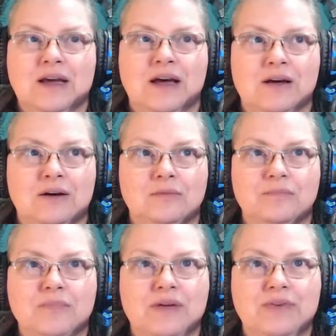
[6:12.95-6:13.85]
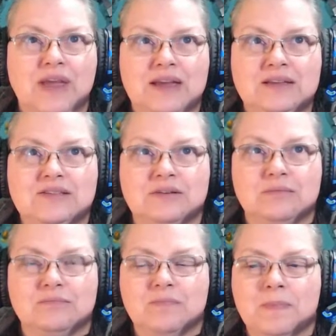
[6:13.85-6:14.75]
I've had
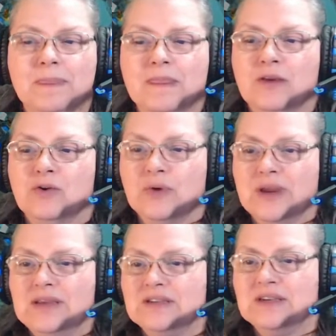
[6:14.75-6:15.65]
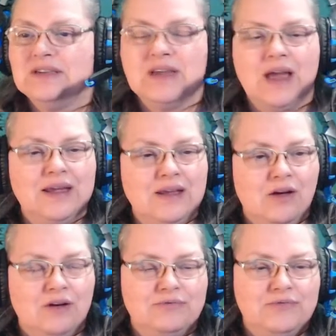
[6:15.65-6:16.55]
some crazy die
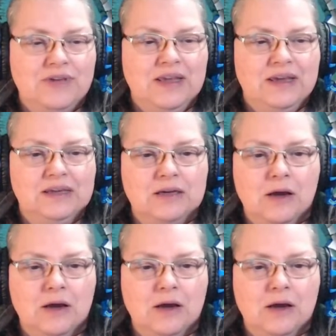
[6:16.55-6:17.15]
off, and